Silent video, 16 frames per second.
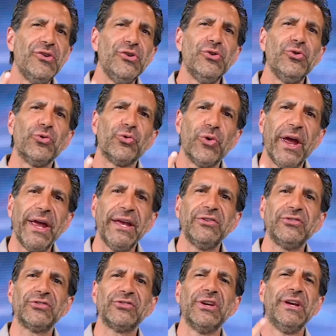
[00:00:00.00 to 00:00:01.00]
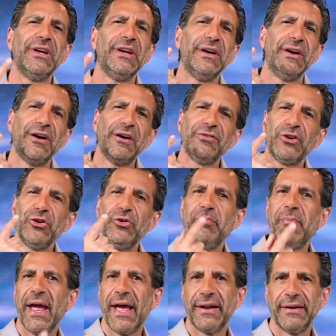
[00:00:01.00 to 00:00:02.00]
new race of
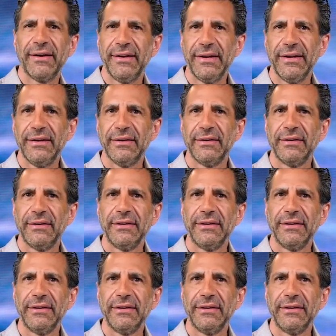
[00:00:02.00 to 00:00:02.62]
humanity